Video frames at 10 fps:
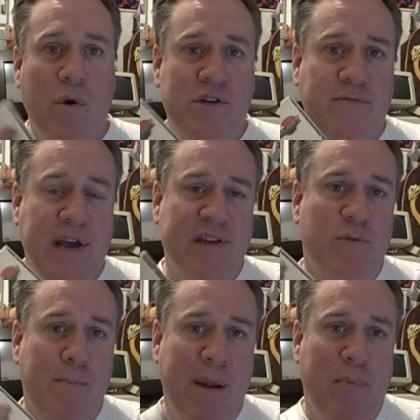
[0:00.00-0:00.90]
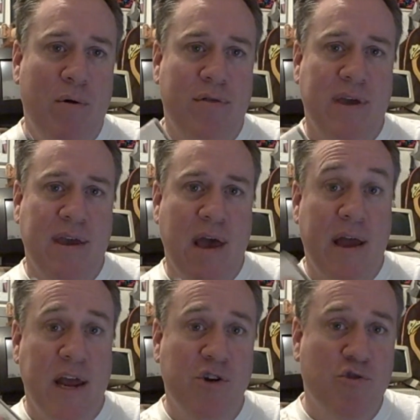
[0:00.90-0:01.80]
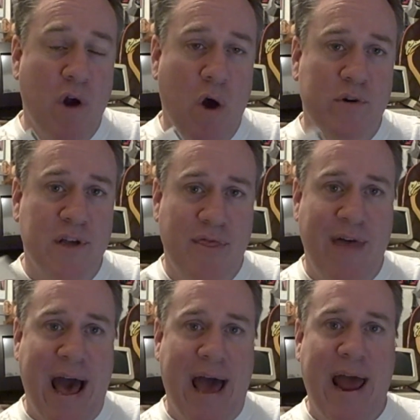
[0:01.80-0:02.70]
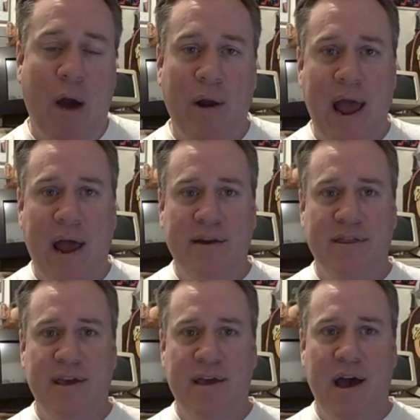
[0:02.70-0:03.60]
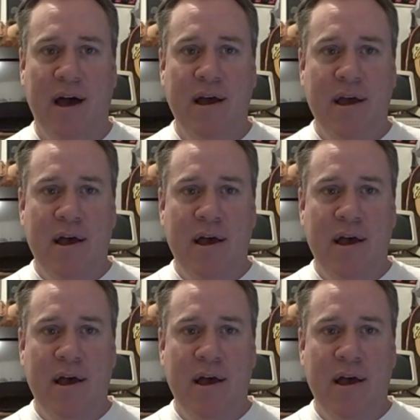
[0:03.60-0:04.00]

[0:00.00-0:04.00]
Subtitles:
which, if you guys remember the intro to that, how it had the